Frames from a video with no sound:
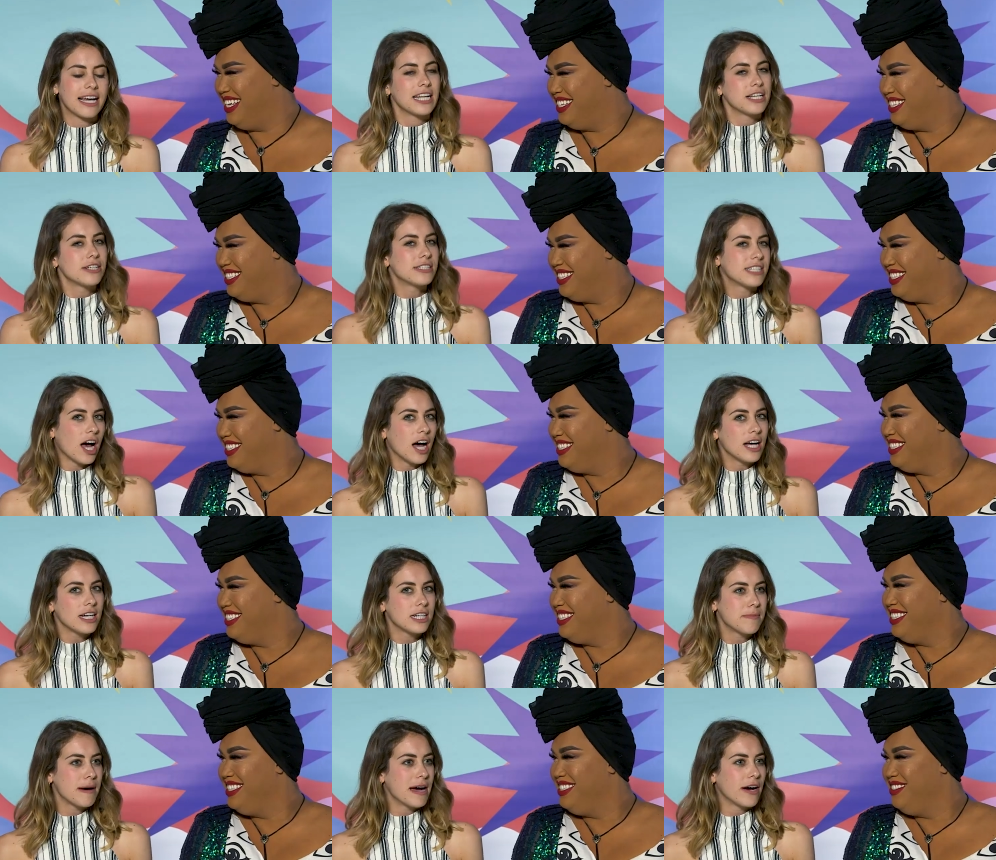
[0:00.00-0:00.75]
Speaker 1: can you
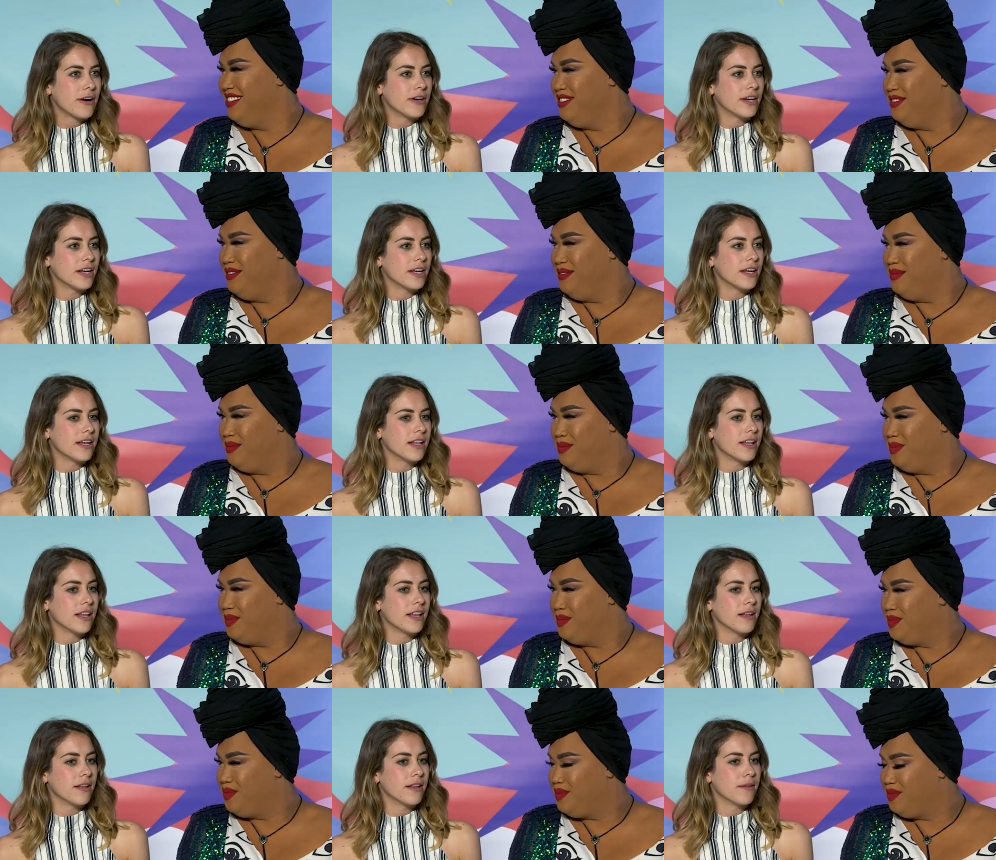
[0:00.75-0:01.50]
talk about
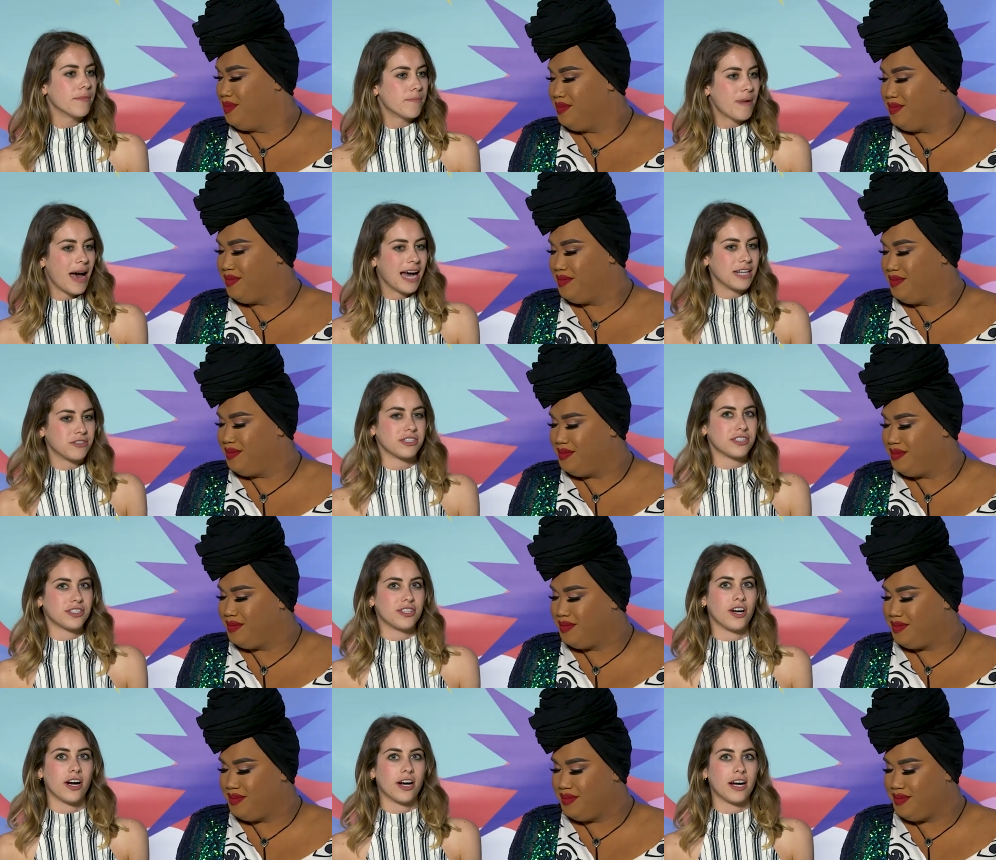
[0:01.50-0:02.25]

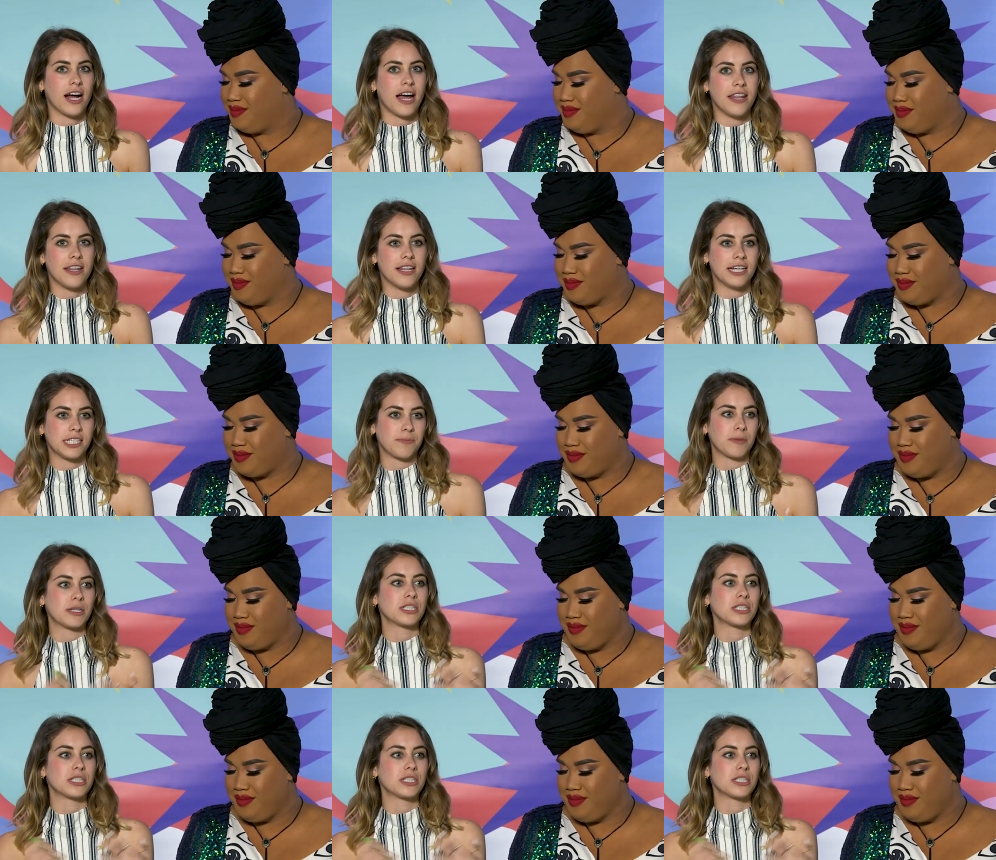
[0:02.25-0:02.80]
Patrick Starrr and this